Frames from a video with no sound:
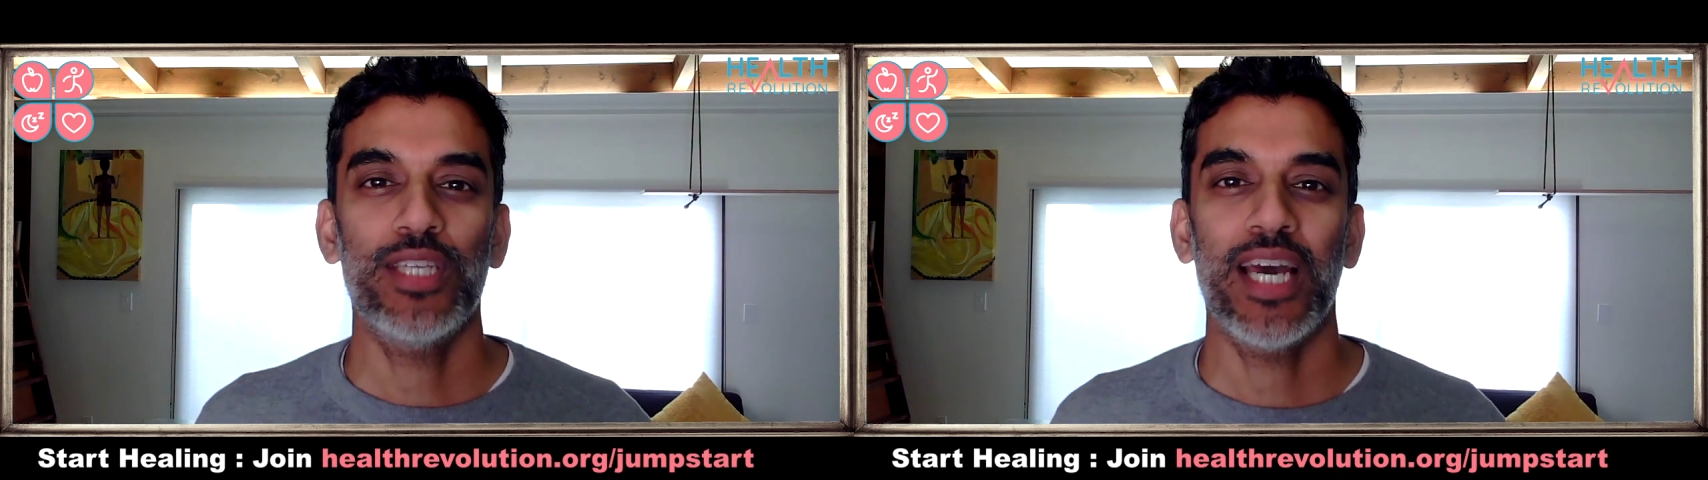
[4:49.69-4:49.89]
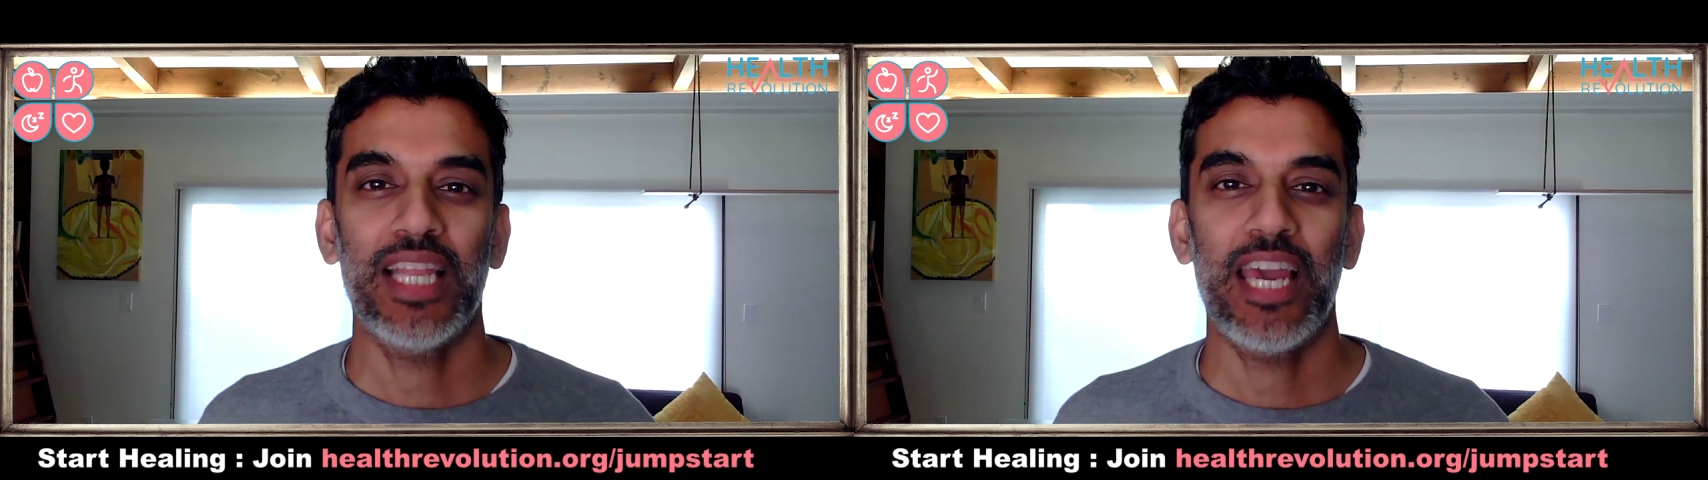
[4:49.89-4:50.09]

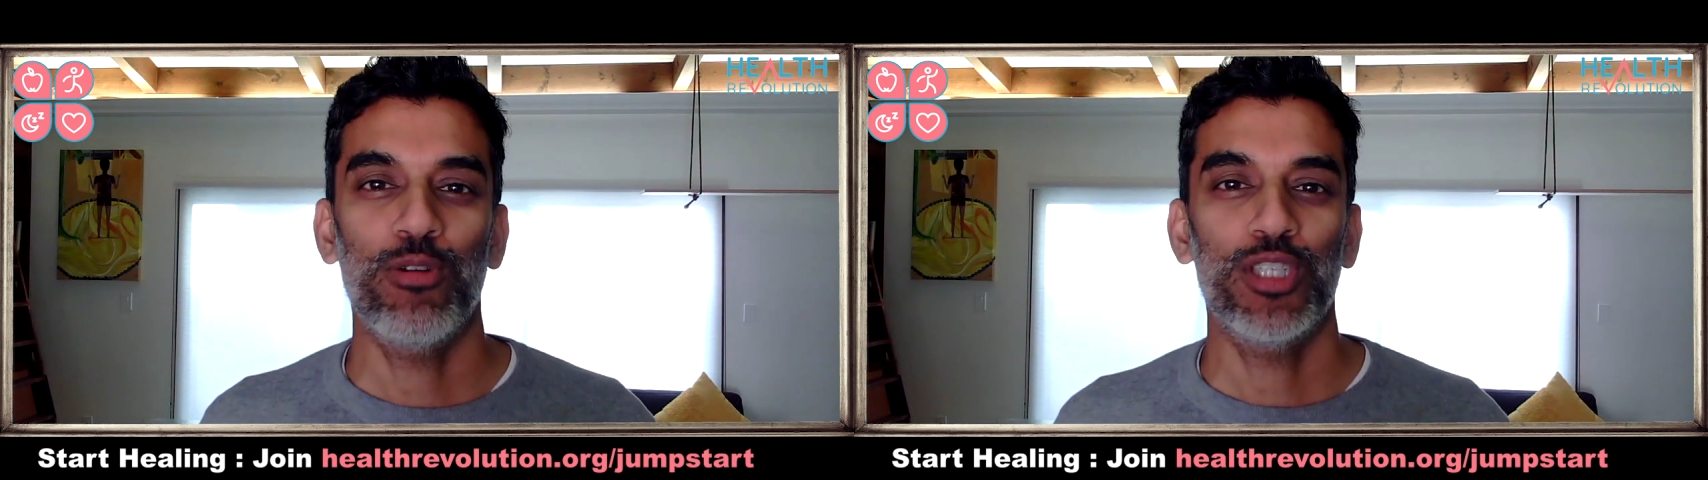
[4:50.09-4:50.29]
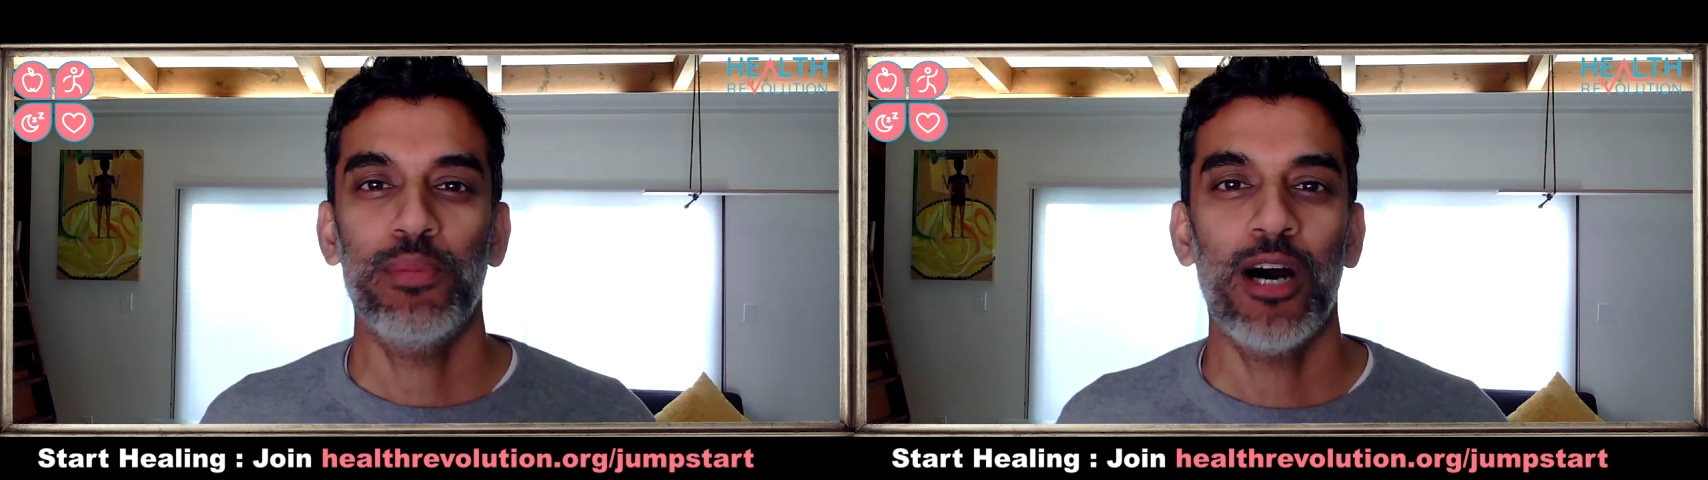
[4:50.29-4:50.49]
that
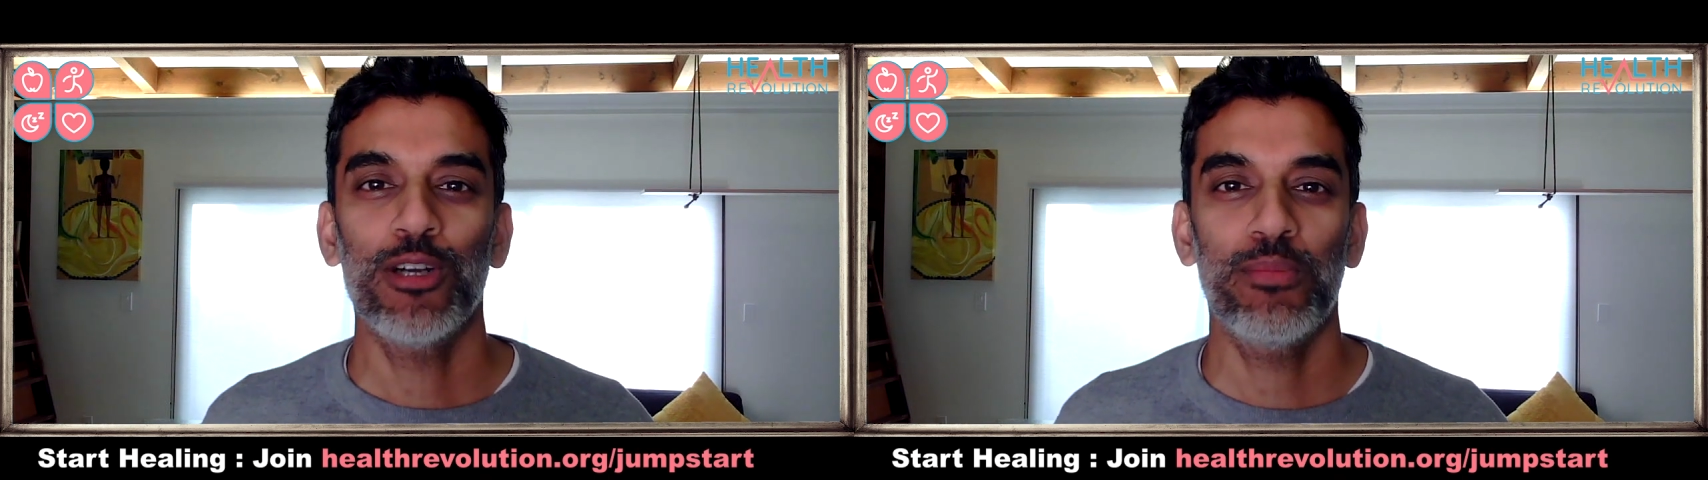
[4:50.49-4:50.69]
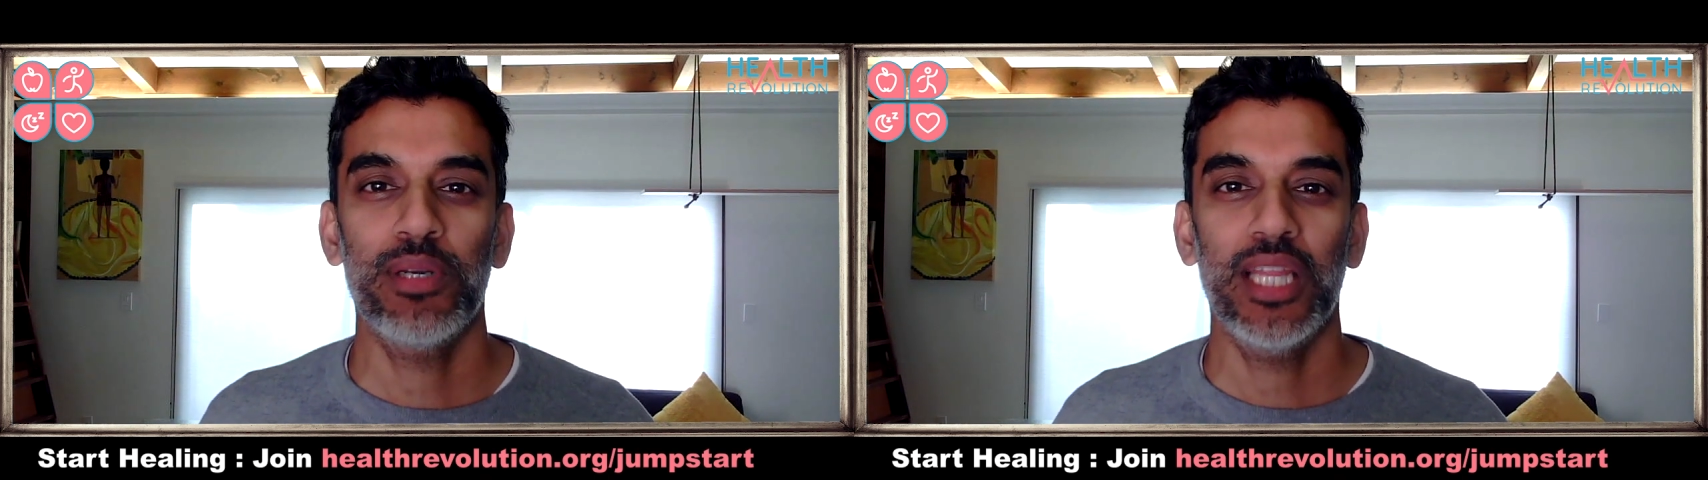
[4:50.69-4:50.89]
language. But
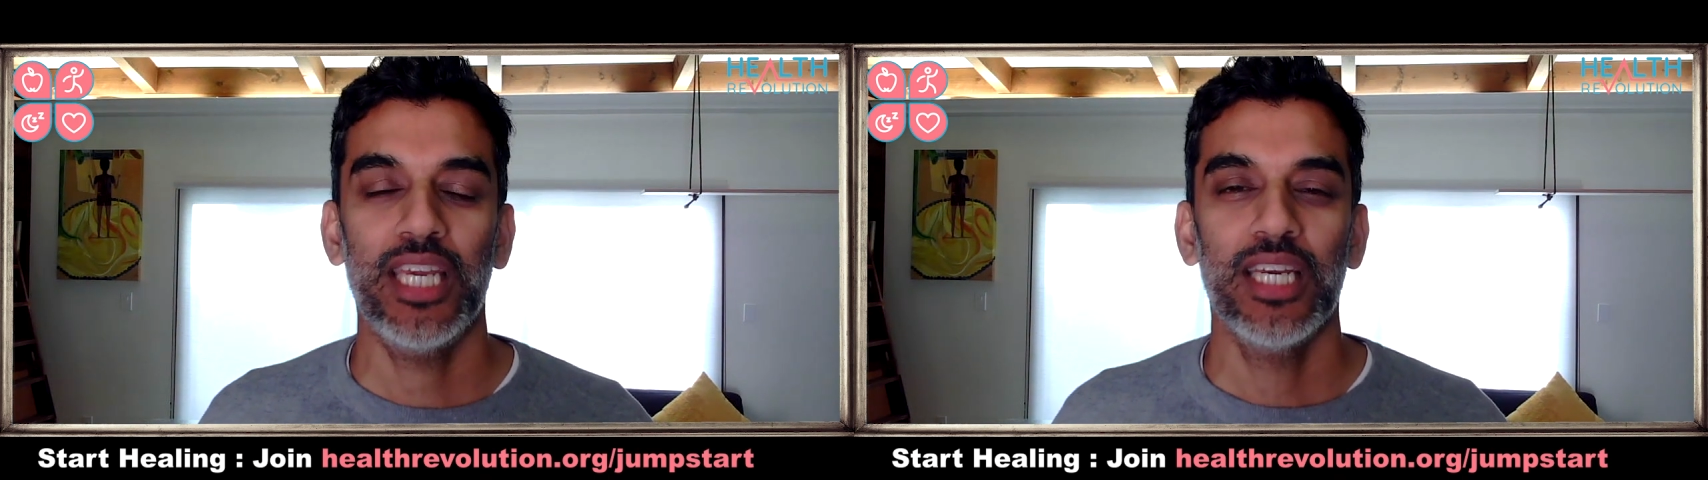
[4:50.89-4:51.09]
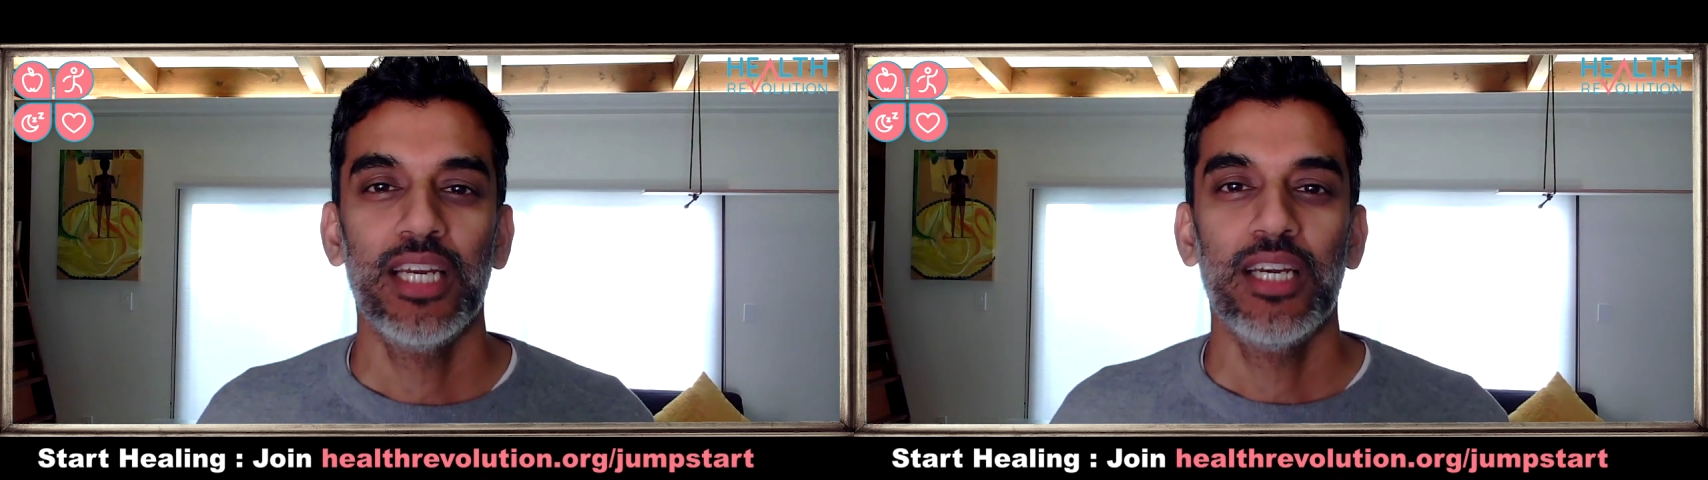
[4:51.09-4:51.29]
ultimately,